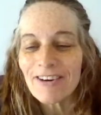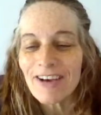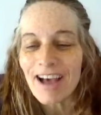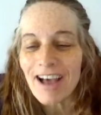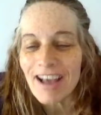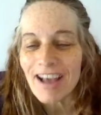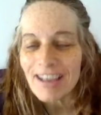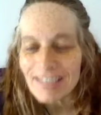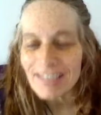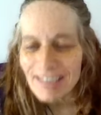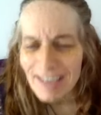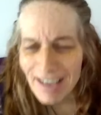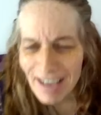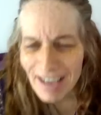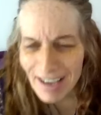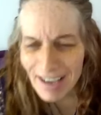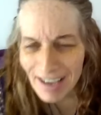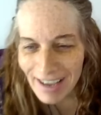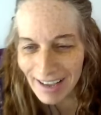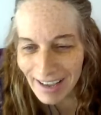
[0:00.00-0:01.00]
uh,
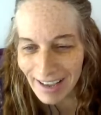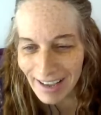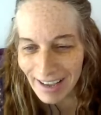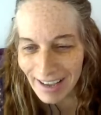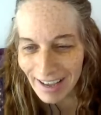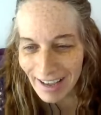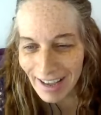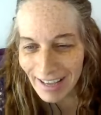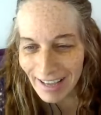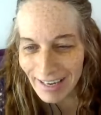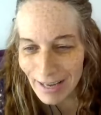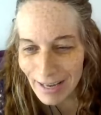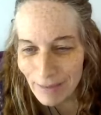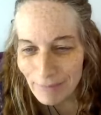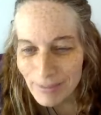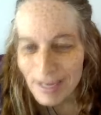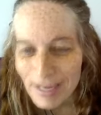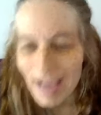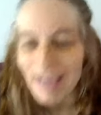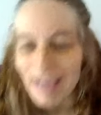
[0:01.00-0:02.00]

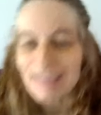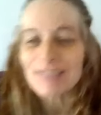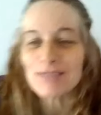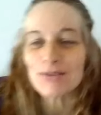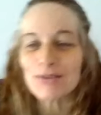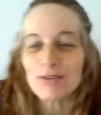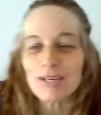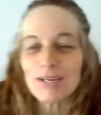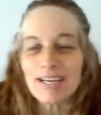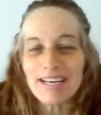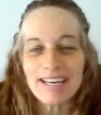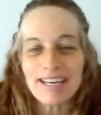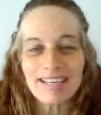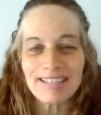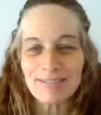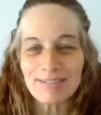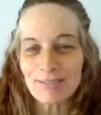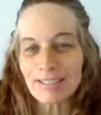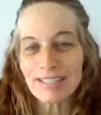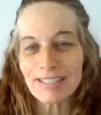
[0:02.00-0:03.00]
Anam Das. Sorry,
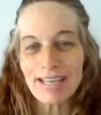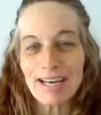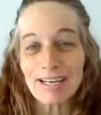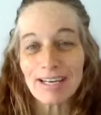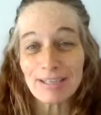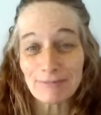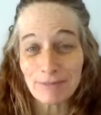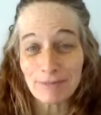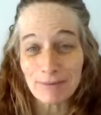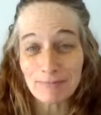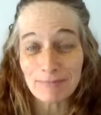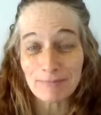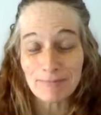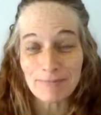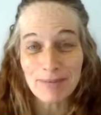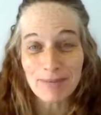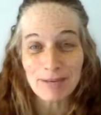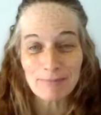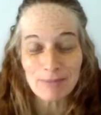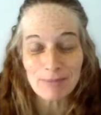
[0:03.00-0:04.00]
it's really hard if
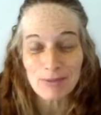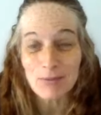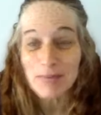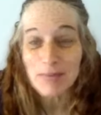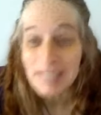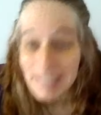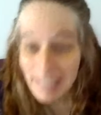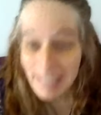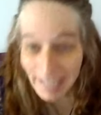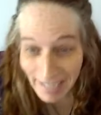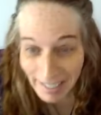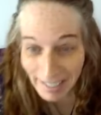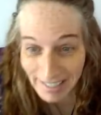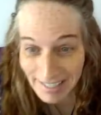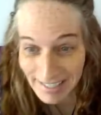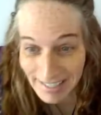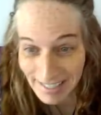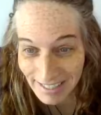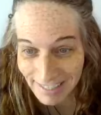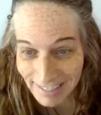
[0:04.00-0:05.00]
I'm I'm squinting. I
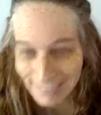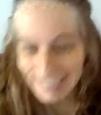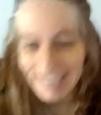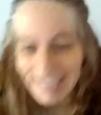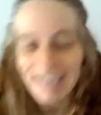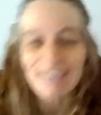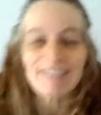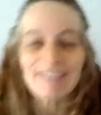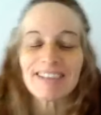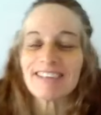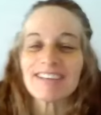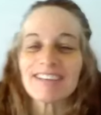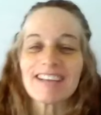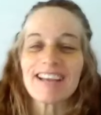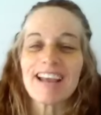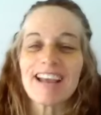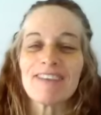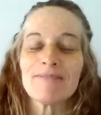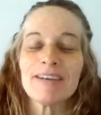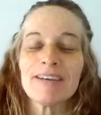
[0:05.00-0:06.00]
can see your name. I don't
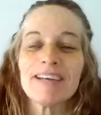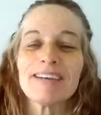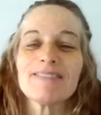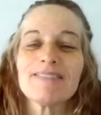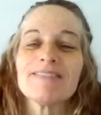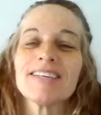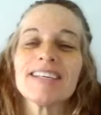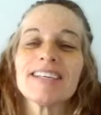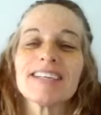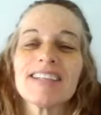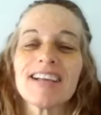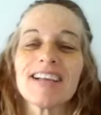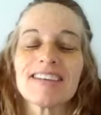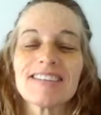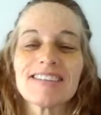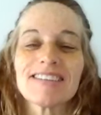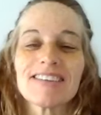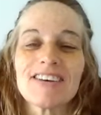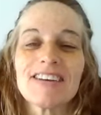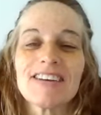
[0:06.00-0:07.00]
I have my reading
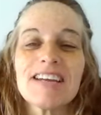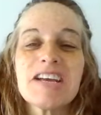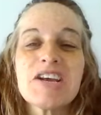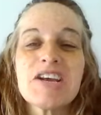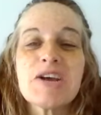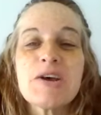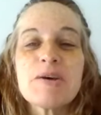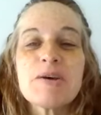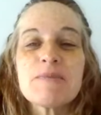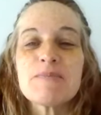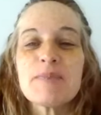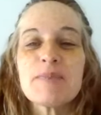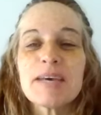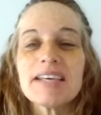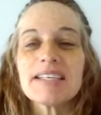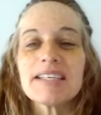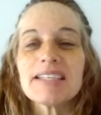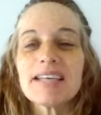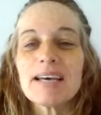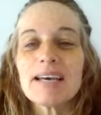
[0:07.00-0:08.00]
glasses on,
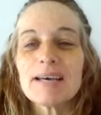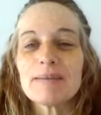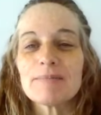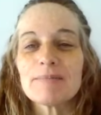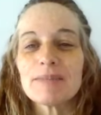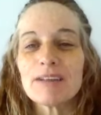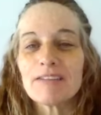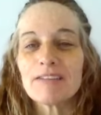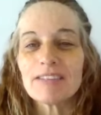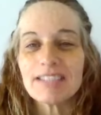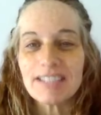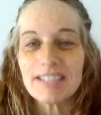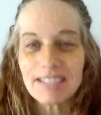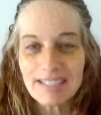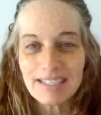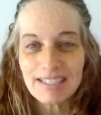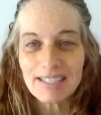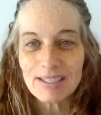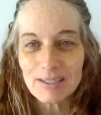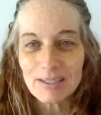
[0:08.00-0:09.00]
but um, lovely to
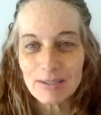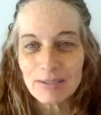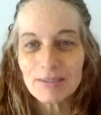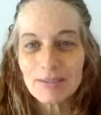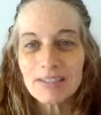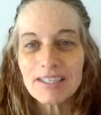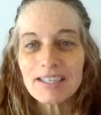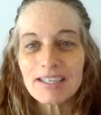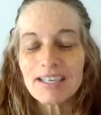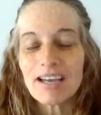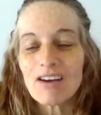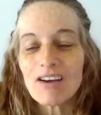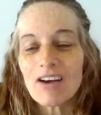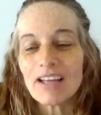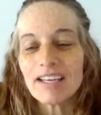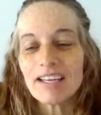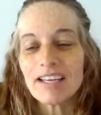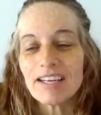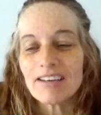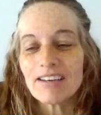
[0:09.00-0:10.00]
see you
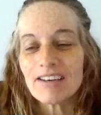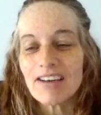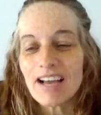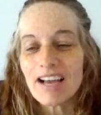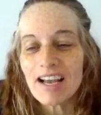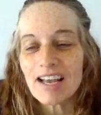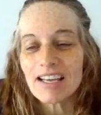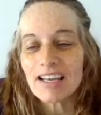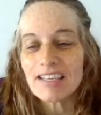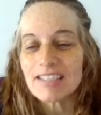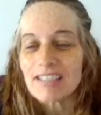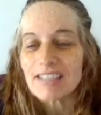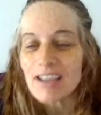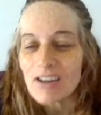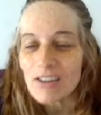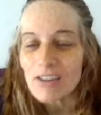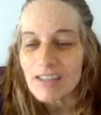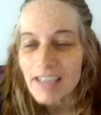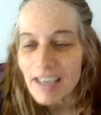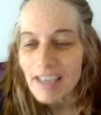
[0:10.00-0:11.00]
on here and
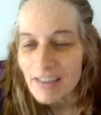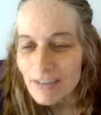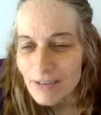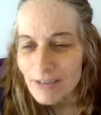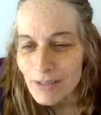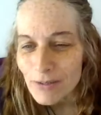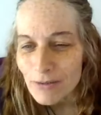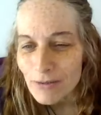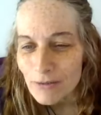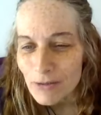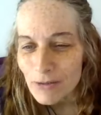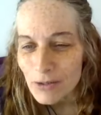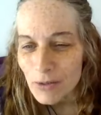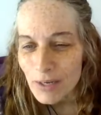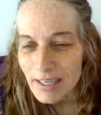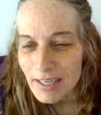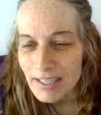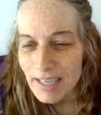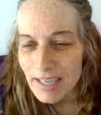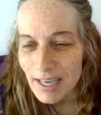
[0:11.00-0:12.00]
all the others who've
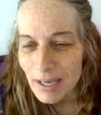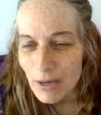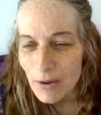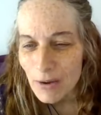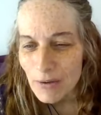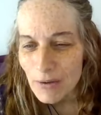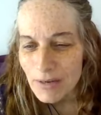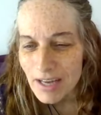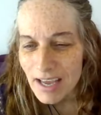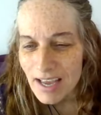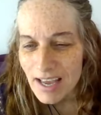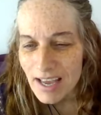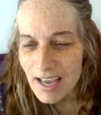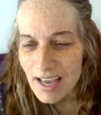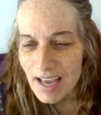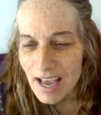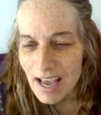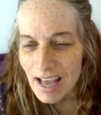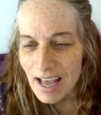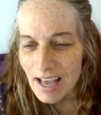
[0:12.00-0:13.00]
joined,
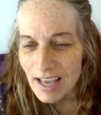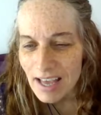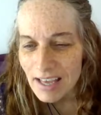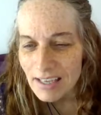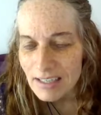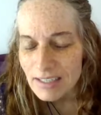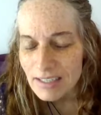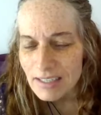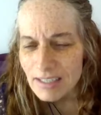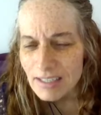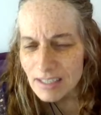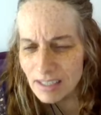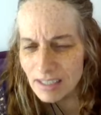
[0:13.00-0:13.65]
Iona and